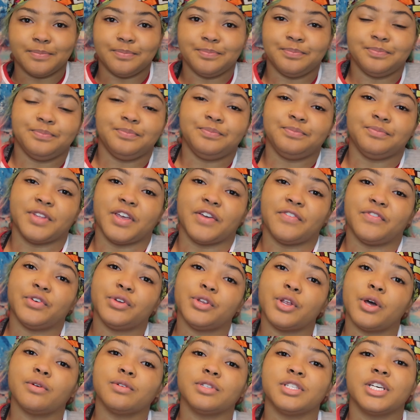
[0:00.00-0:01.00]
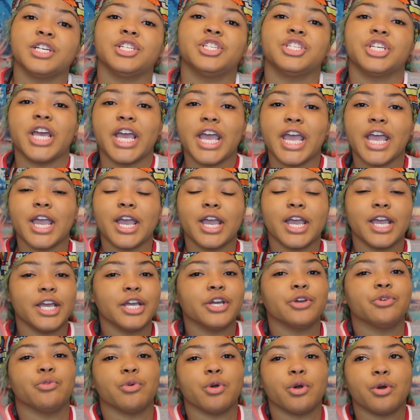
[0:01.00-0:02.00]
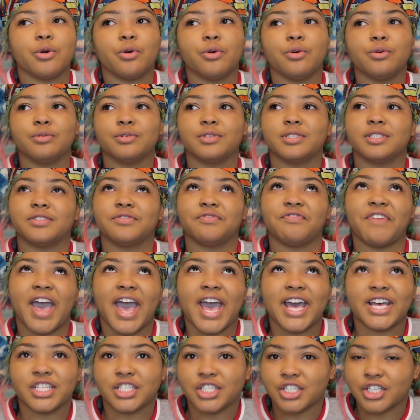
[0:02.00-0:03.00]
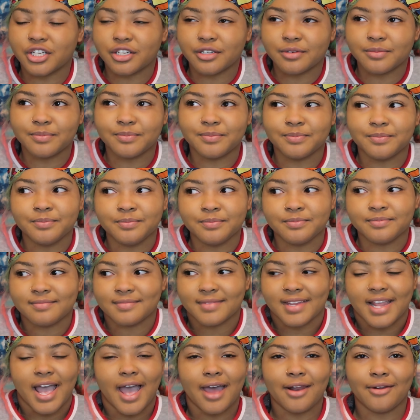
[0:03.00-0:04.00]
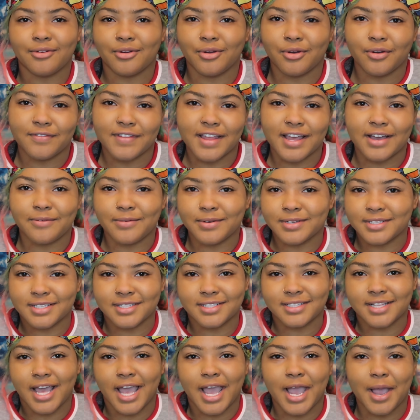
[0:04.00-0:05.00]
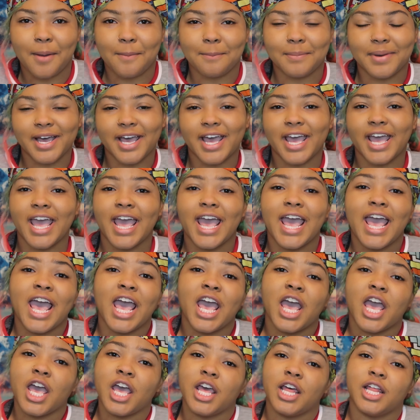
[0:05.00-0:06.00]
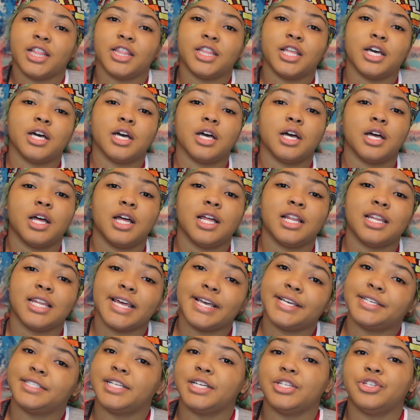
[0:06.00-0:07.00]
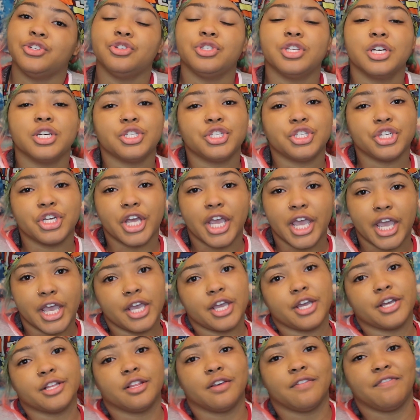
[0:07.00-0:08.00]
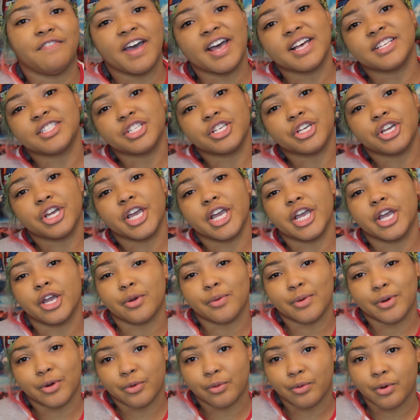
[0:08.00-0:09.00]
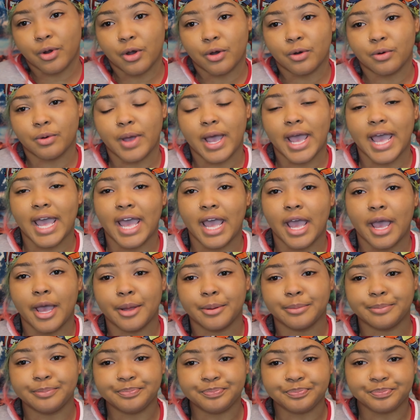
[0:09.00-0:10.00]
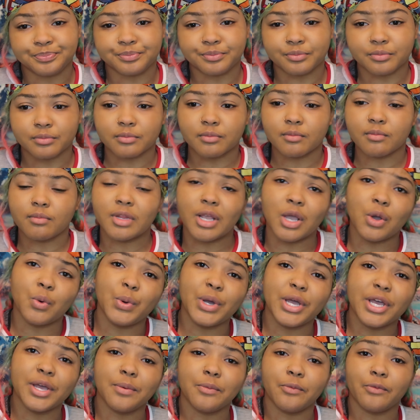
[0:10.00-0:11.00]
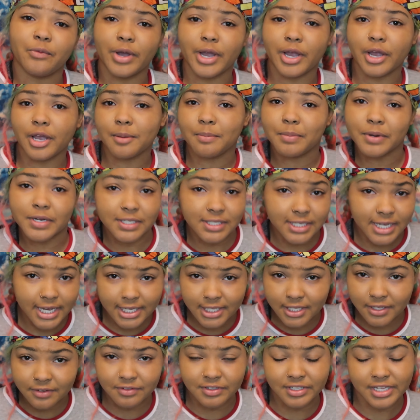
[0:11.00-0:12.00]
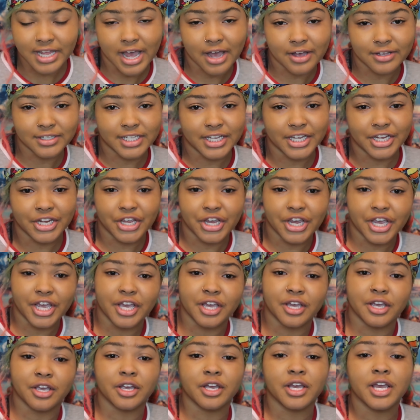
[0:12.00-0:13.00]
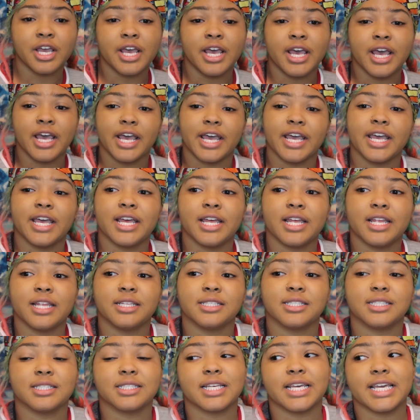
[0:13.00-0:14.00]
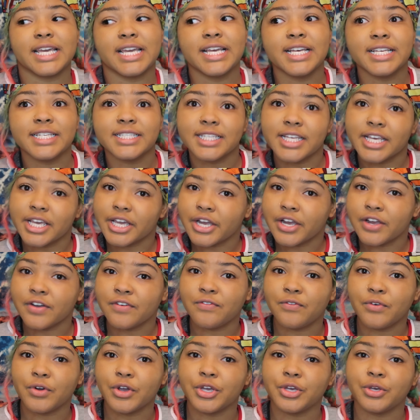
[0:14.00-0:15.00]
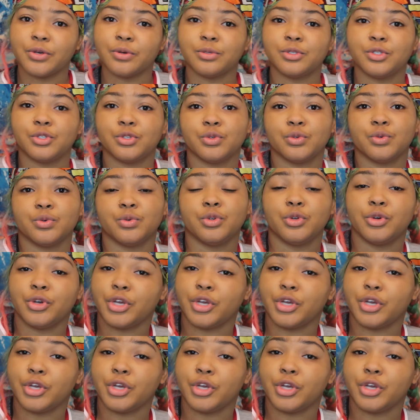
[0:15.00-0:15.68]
if you don't touch your hair, it grows faster. I don't know if that was a saying, but the less that you touch your hair, the faster your hair will grow. And with wearing protective styles in your hair, it's easier for you to